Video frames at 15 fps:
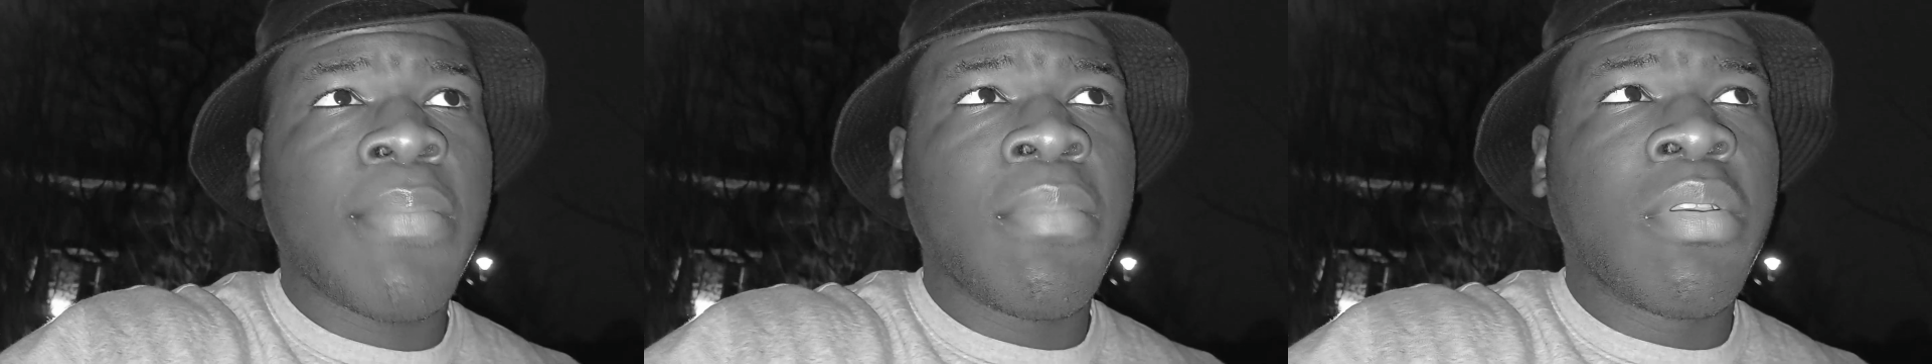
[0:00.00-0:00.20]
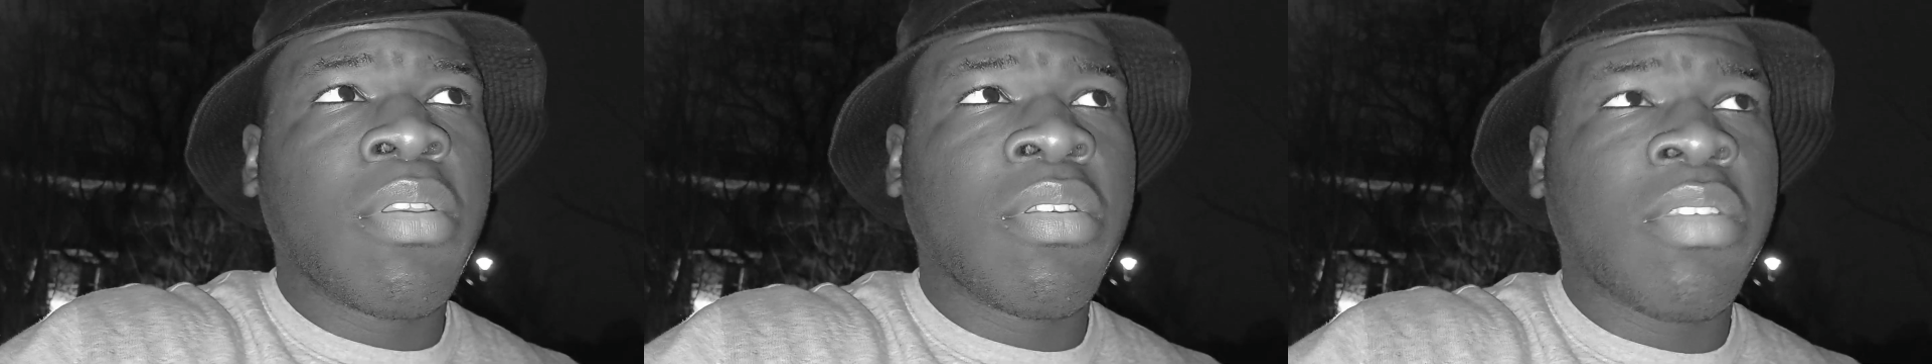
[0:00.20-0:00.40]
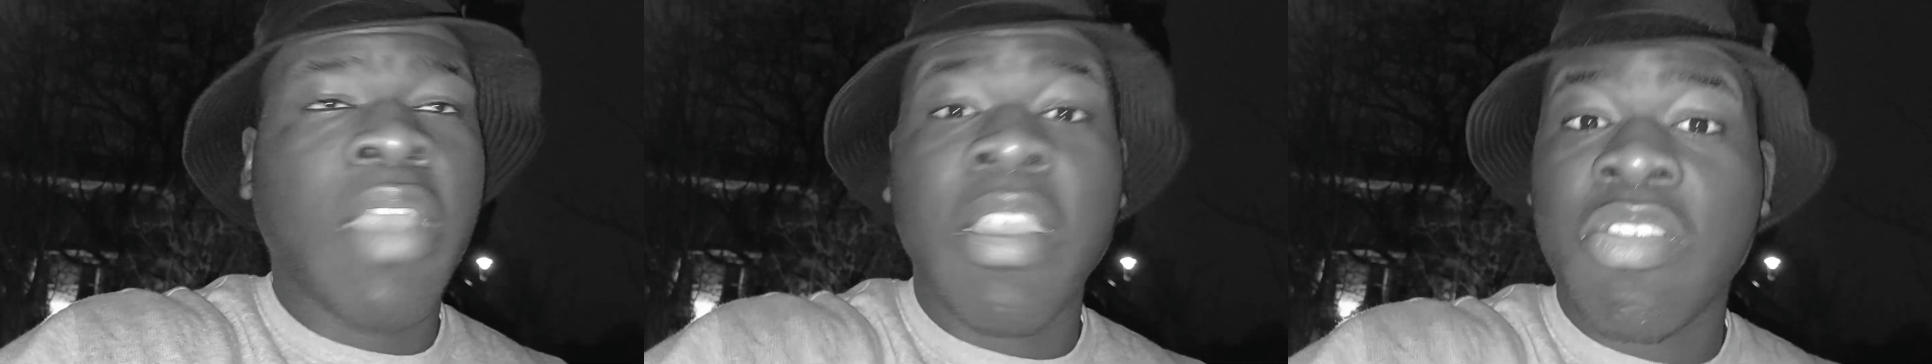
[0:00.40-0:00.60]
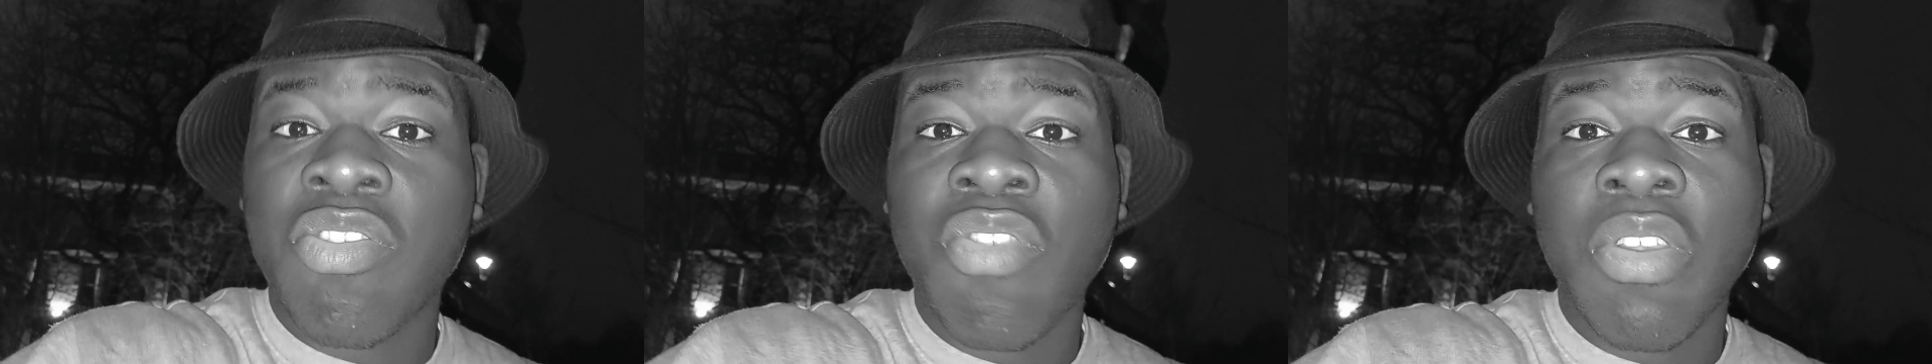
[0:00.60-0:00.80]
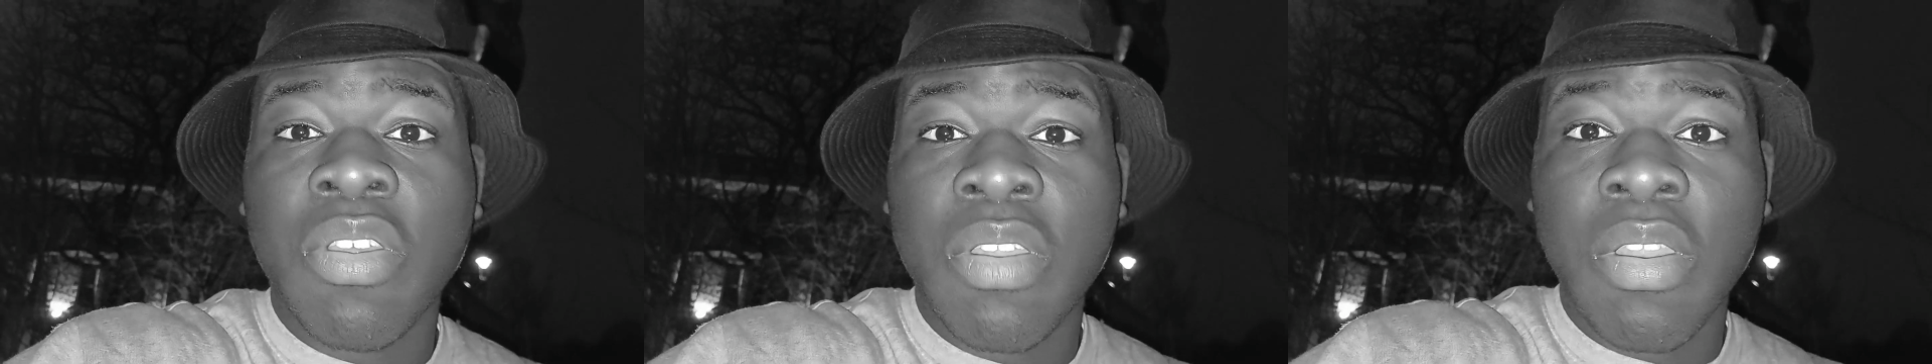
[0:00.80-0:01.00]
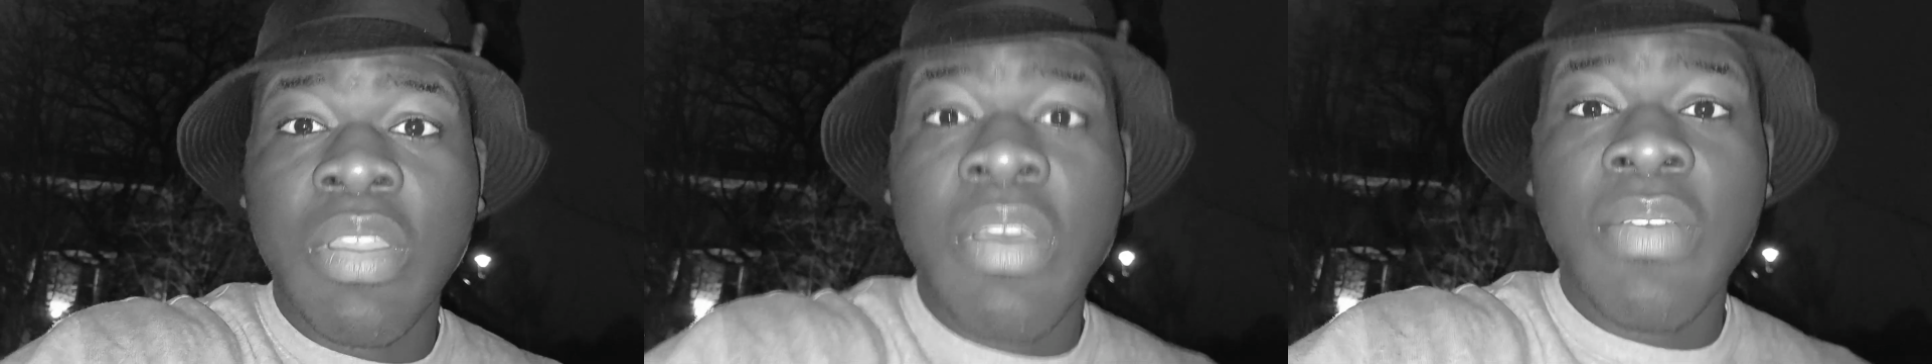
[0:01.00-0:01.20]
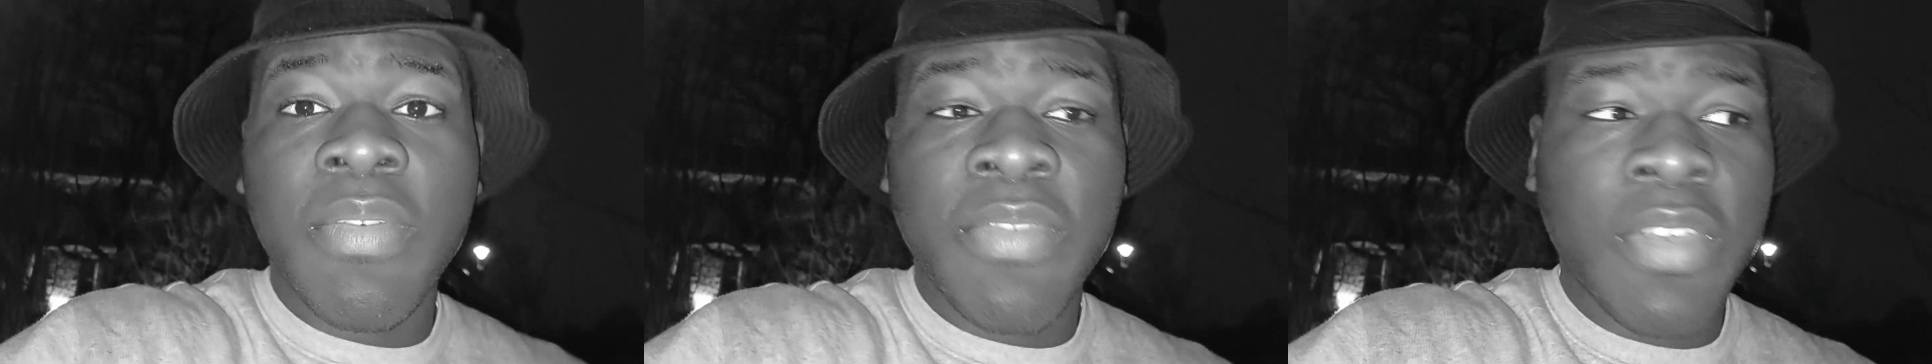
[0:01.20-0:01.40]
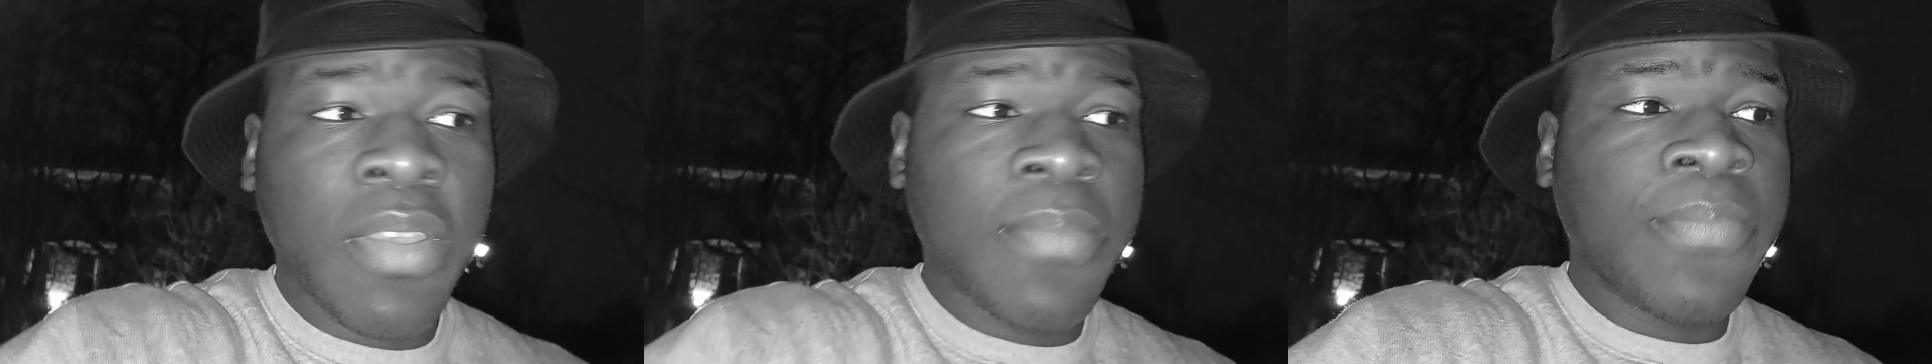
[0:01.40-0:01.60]
because I struggled a lot
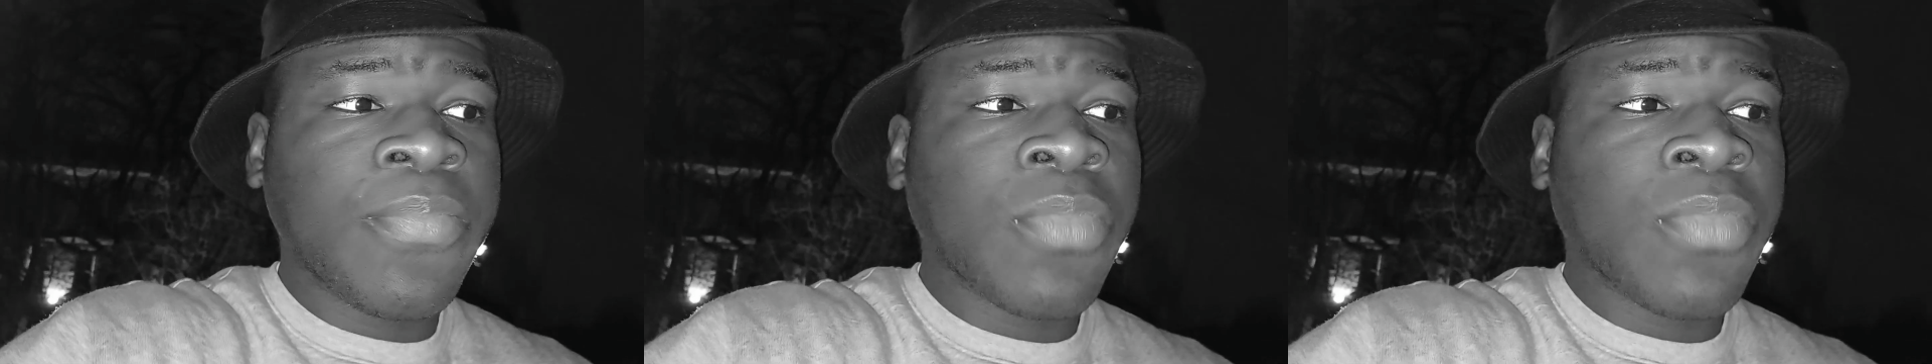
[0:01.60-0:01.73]
with it.